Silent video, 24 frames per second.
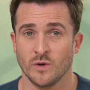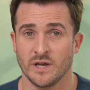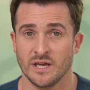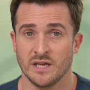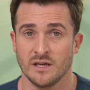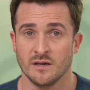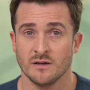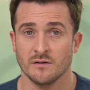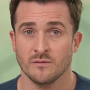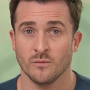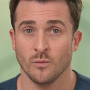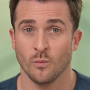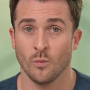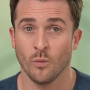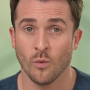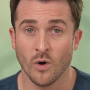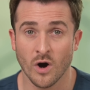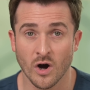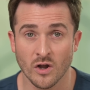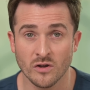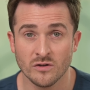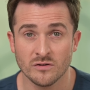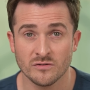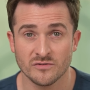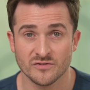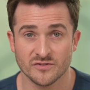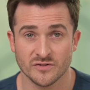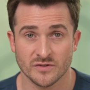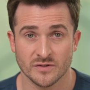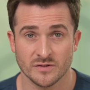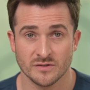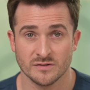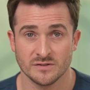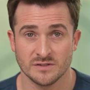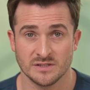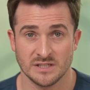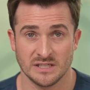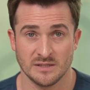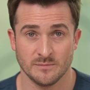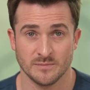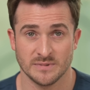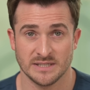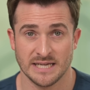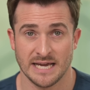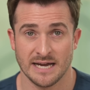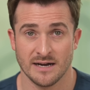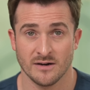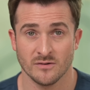we want
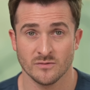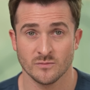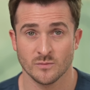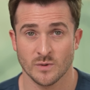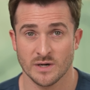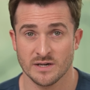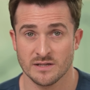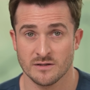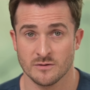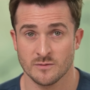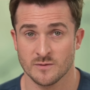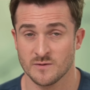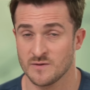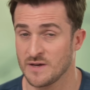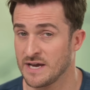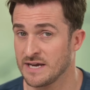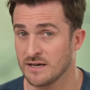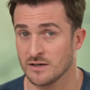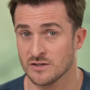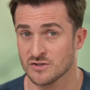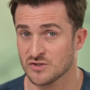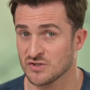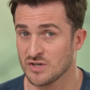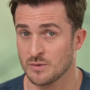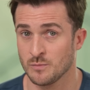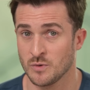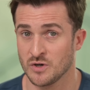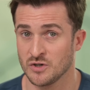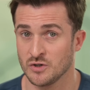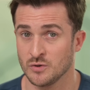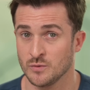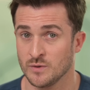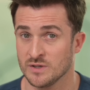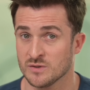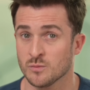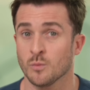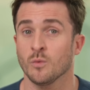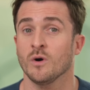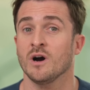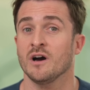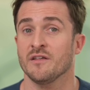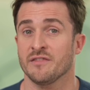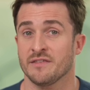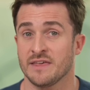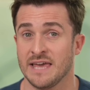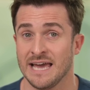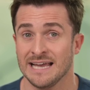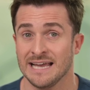deep down, whether they are someone who is worth